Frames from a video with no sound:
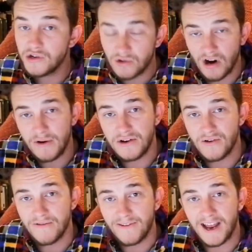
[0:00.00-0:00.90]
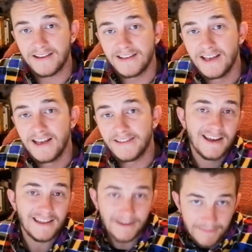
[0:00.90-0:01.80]
you grow in your faith,
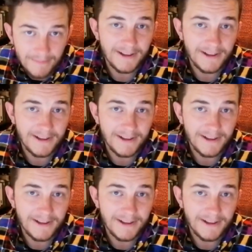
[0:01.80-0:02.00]
then